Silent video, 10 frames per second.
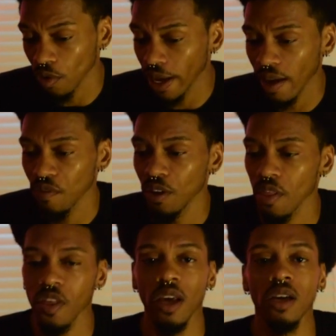They have
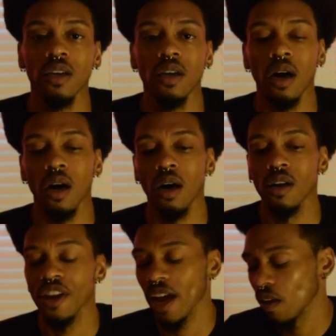nothing
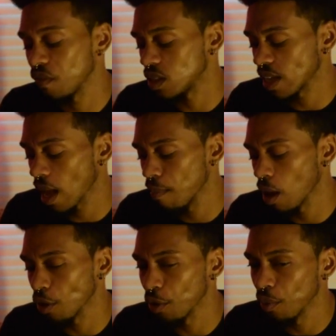negative to say
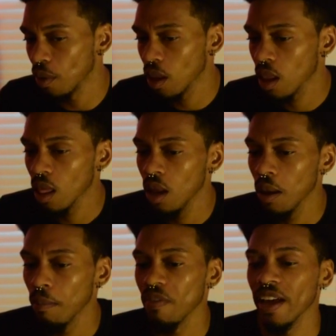about you,
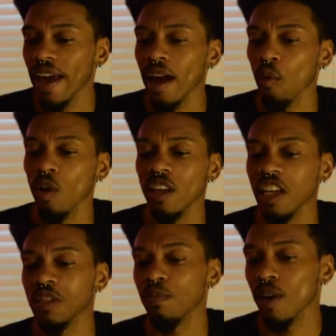but they can't really
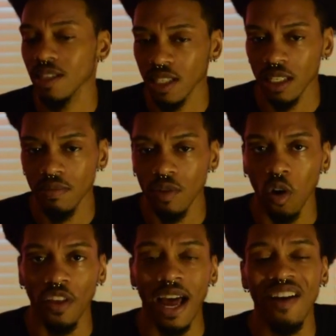express it
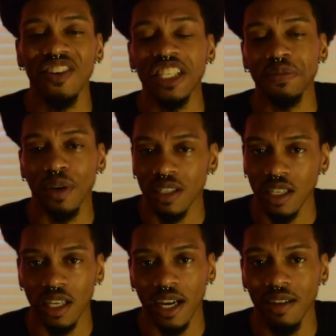or they haven't expressed
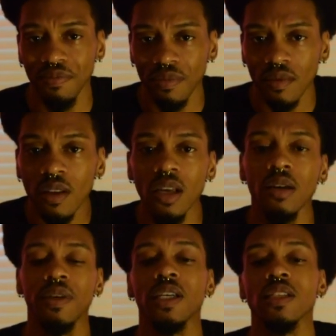it yet
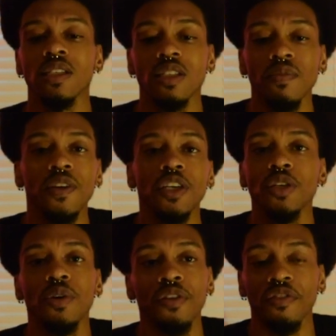because there's something to do
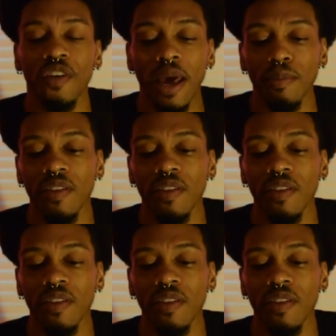with their family